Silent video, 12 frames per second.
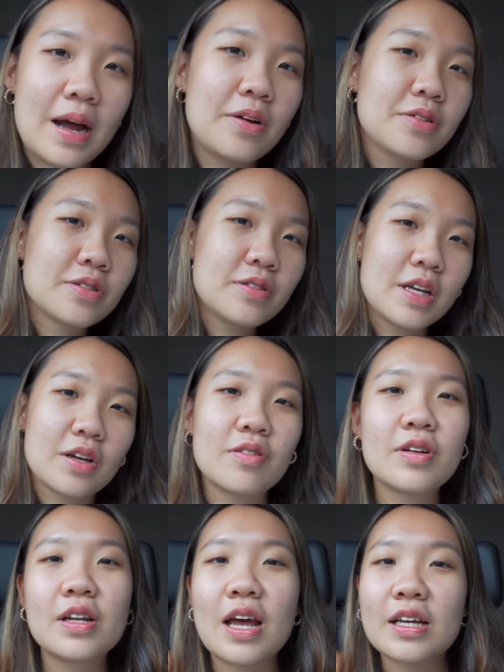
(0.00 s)
I also
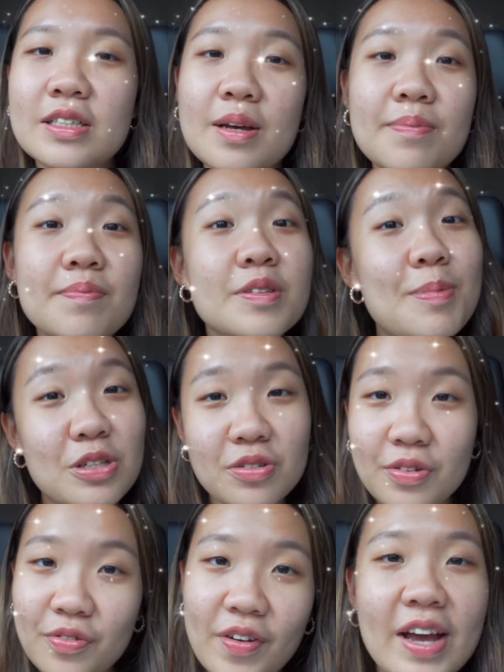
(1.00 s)
included like some special
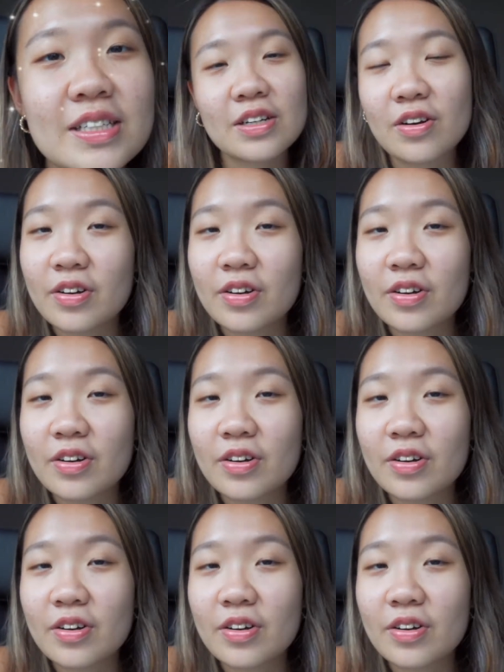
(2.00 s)
effects and